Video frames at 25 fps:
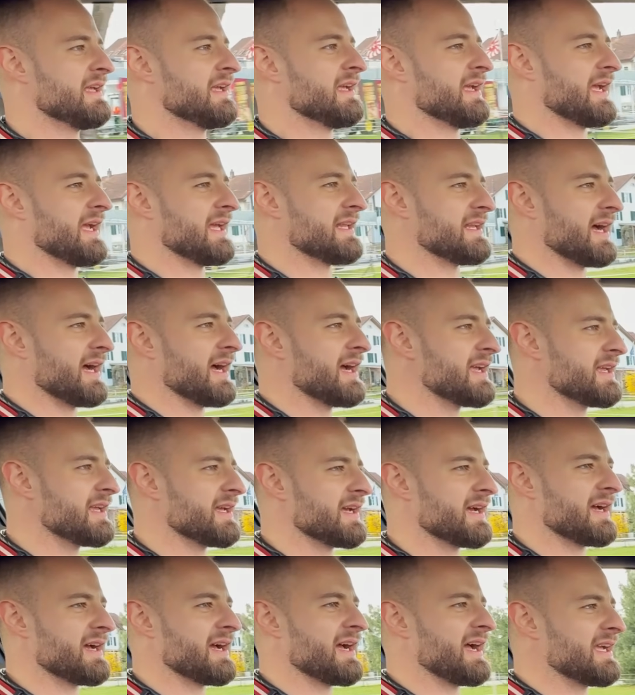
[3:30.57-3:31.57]
And I
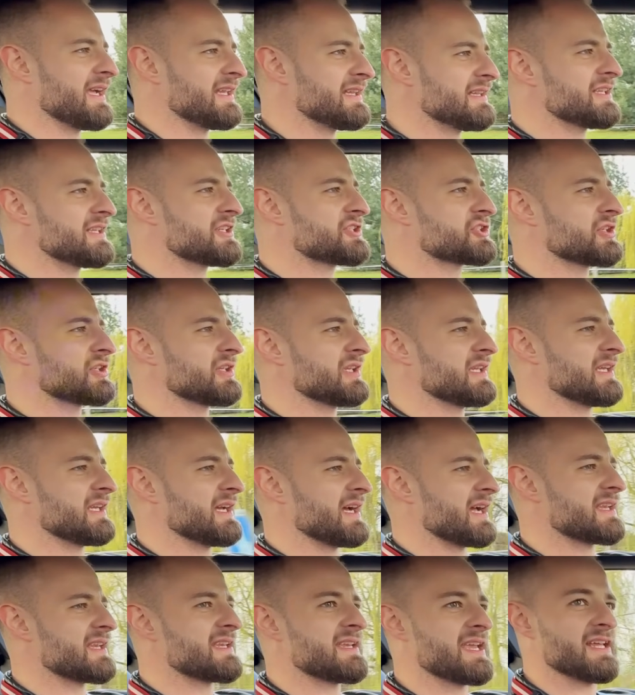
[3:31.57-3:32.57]
literally
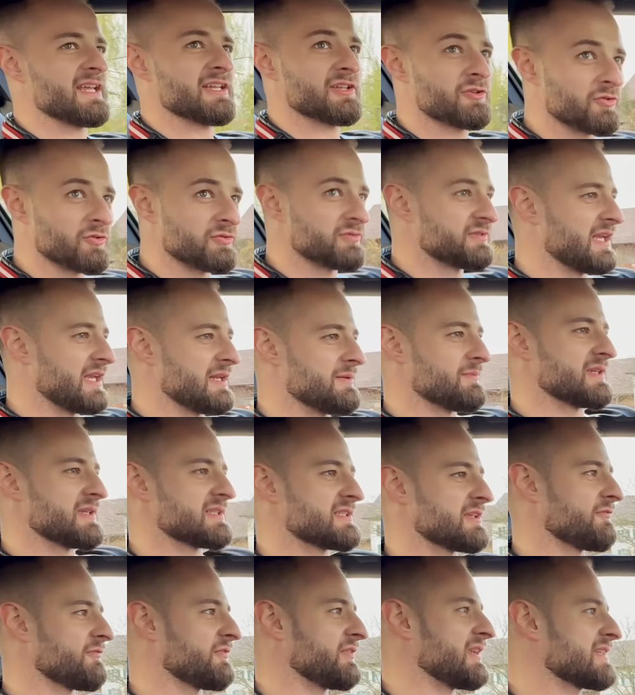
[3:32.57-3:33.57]
can't contain
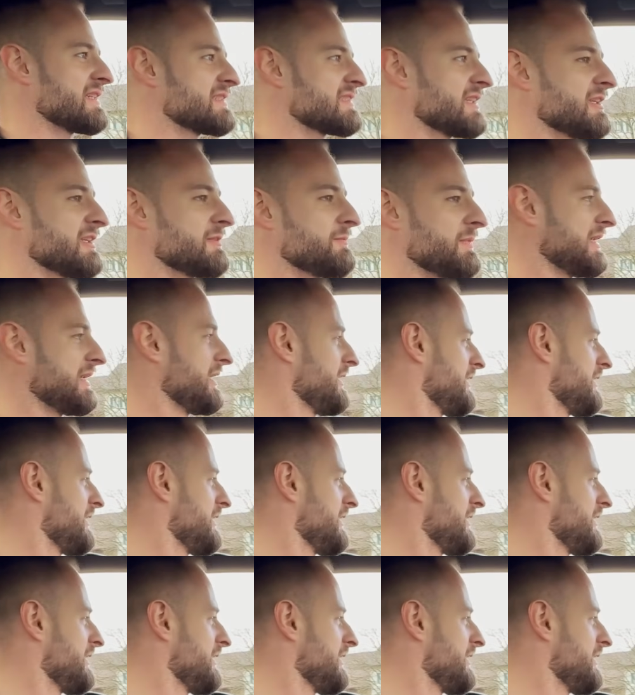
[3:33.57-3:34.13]
myself in excitement.